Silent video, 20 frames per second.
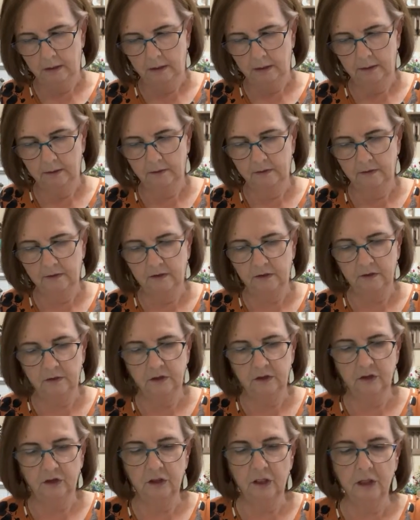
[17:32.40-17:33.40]
This is
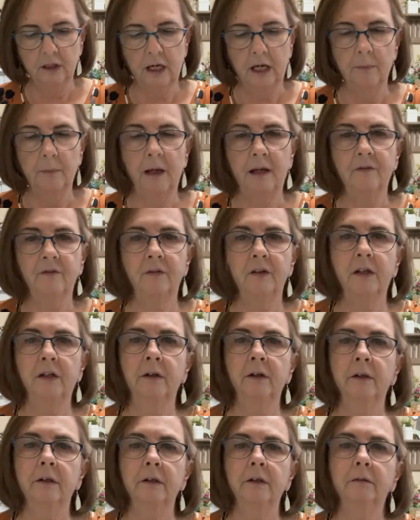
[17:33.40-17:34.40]
stuck on my
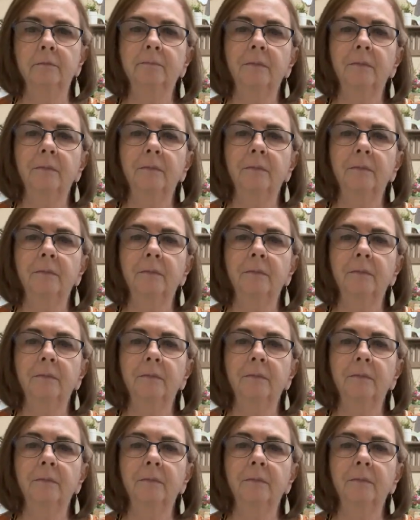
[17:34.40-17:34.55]
finger.